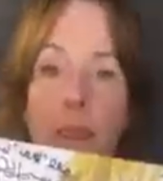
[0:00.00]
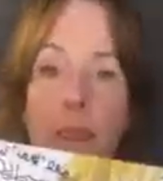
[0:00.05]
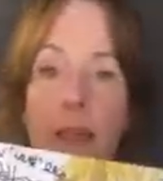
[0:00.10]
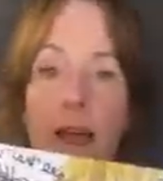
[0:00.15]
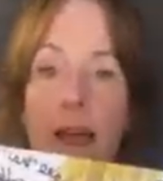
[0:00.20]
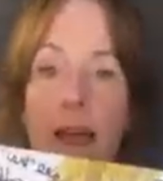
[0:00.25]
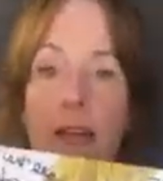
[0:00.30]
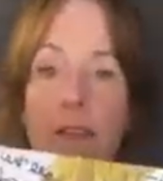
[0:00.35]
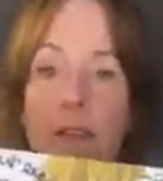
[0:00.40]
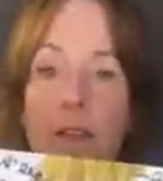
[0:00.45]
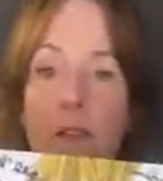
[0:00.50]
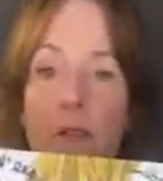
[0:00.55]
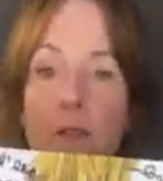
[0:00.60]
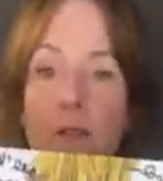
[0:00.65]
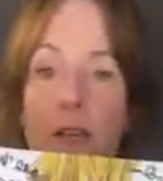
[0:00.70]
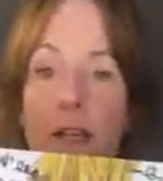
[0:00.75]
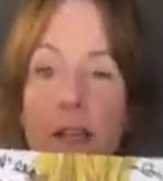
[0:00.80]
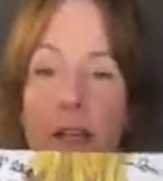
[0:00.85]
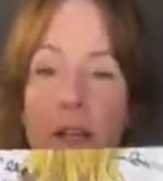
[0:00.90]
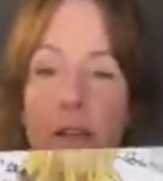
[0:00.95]
That's
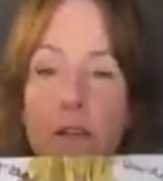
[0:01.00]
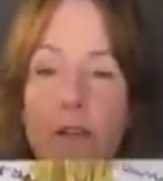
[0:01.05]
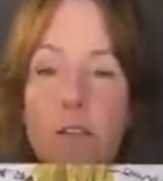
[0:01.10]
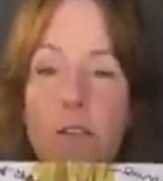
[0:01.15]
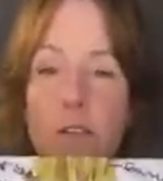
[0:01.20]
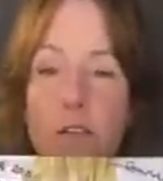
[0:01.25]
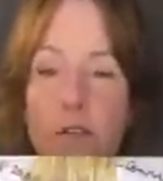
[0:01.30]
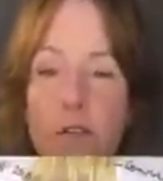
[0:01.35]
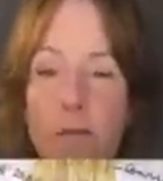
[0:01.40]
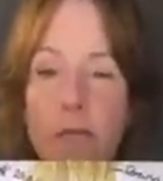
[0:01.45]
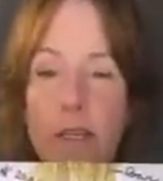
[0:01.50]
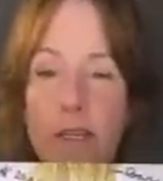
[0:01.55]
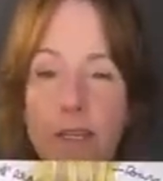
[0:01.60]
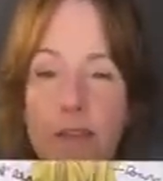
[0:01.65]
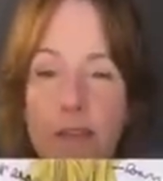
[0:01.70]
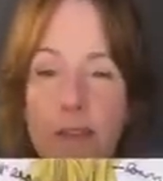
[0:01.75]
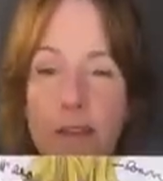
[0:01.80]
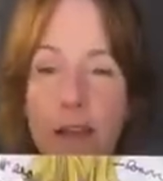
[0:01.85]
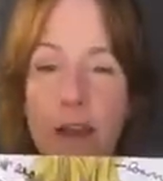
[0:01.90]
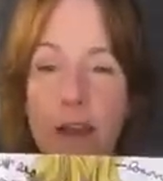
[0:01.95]
going out. You'll be
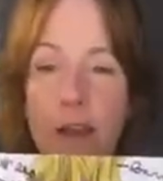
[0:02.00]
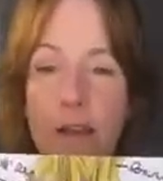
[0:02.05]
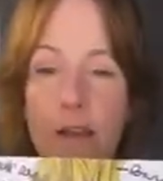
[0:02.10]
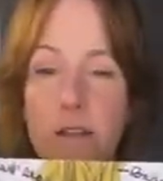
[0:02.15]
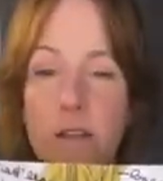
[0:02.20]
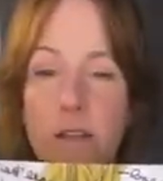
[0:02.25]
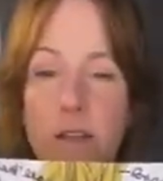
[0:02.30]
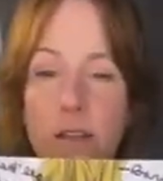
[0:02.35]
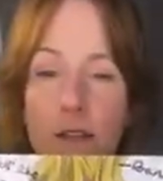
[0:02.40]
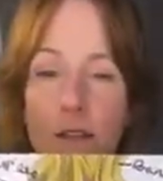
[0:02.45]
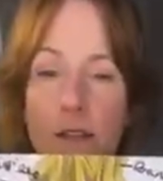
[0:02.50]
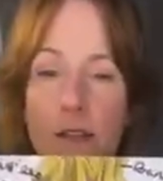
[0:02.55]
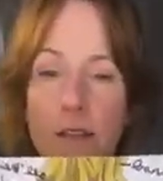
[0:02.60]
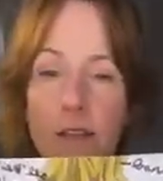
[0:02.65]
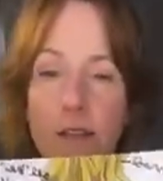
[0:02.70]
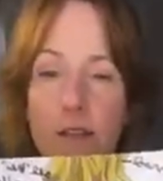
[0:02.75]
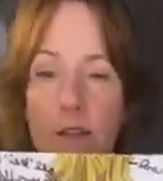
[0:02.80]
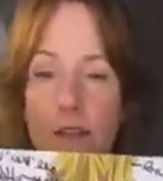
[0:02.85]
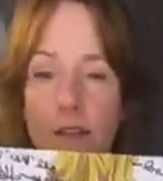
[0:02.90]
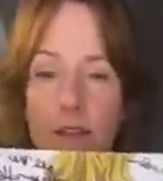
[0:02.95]
getting that
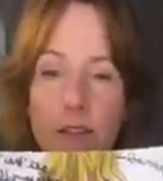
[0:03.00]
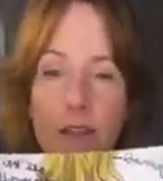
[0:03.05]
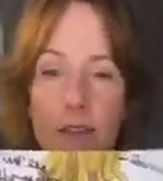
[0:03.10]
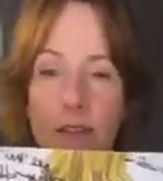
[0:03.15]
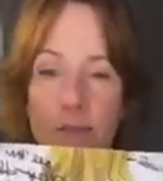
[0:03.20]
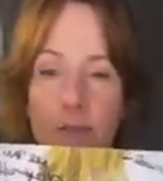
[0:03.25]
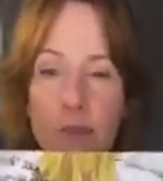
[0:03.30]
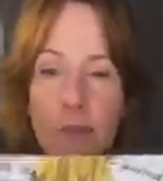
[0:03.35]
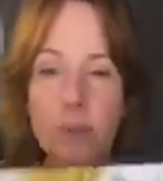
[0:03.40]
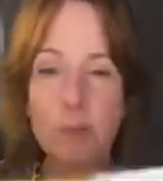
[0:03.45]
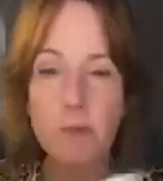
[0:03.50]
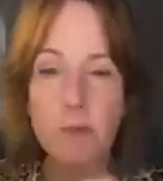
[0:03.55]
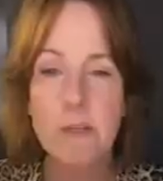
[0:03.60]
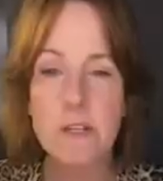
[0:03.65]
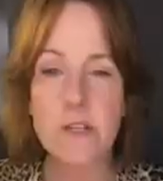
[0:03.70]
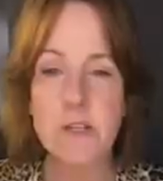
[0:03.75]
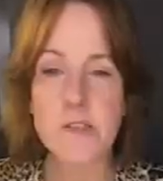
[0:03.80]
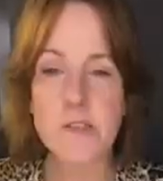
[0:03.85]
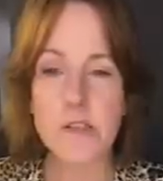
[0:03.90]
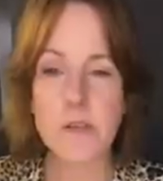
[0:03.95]
in maybe a
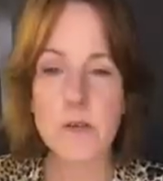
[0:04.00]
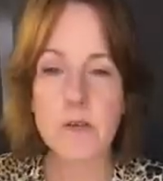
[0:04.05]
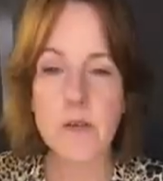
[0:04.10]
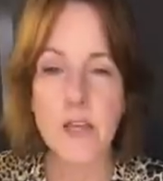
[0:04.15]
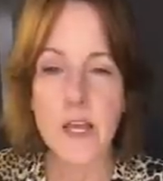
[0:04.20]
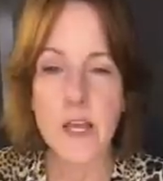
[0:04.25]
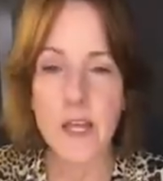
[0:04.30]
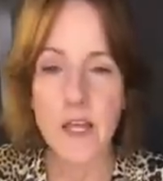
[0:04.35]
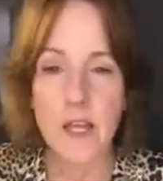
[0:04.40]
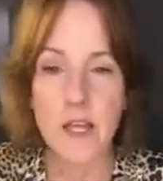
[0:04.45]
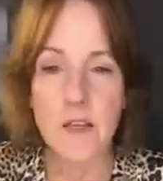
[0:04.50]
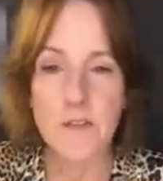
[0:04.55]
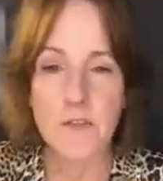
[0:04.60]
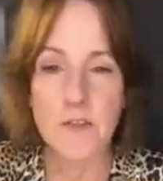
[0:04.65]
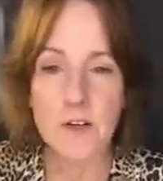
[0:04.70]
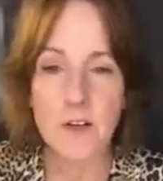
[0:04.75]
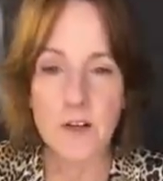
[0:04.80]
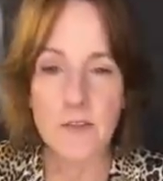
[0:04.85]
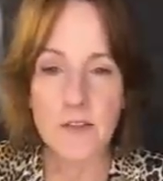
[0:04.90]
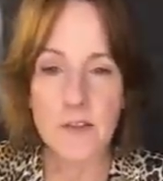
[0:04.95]
week or so.
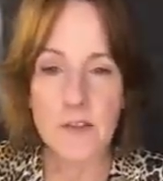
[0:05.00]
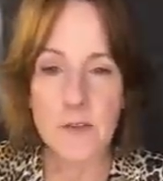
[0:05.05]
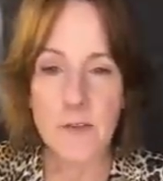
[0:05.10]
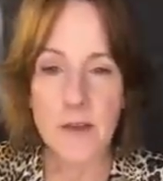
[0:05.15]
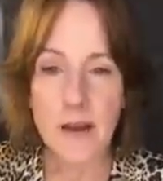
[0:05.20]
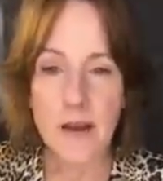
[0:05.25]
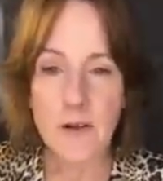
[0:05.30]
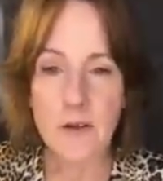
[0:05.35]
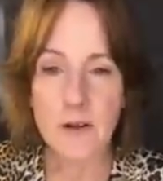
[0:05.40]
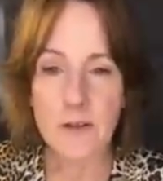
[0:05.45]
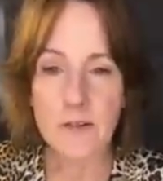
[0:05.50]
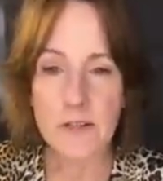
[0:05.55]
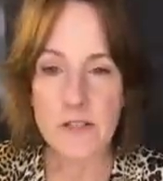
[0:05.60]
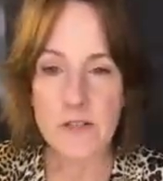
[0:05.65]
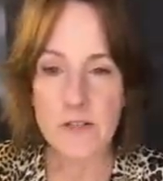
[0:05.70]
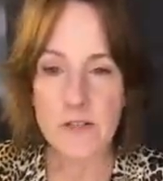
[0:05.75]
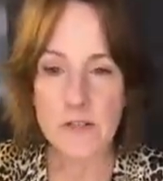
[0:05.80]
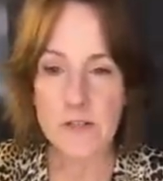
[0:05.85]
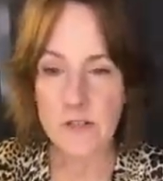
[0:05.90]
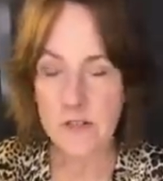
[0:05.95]
If you're ever in the Power
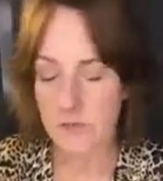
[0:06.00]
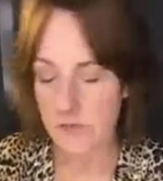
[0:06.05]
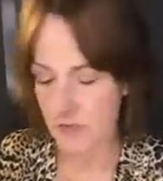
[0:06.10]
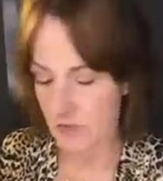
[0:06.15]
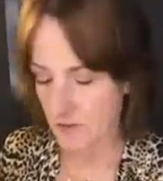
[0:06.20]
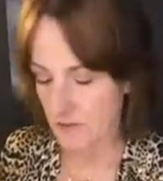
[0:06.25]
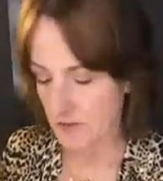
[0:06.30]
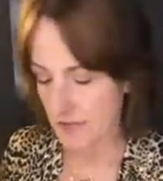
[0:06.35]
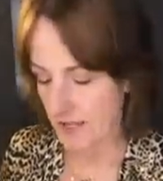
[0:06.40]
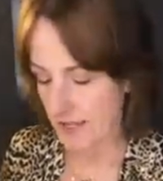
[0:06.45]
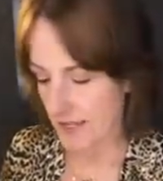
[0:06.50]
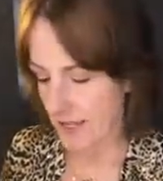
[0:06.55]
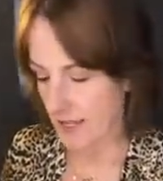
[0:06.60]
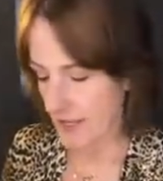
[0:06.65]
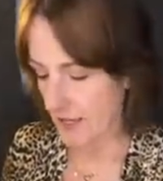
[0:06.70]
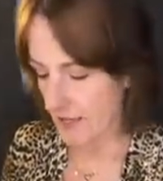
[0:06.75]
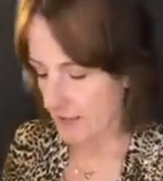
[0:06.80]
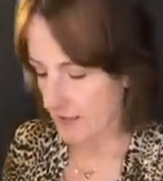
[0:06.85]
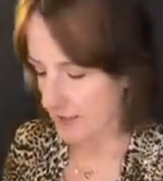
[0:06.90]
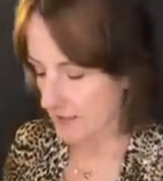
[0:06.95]
Rangers, who would you play
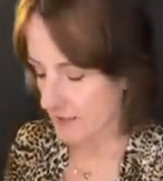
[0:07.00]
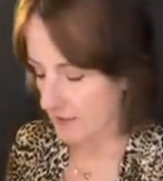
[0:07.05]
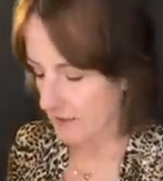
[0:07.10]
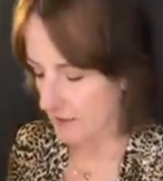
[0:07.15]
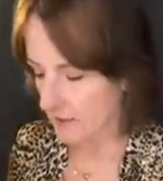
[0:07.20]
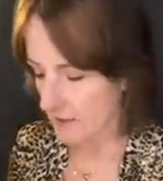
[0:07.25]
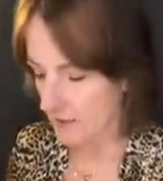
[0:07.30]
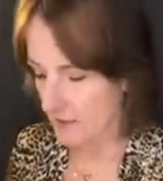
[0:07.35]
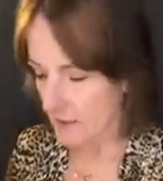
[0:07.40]
as?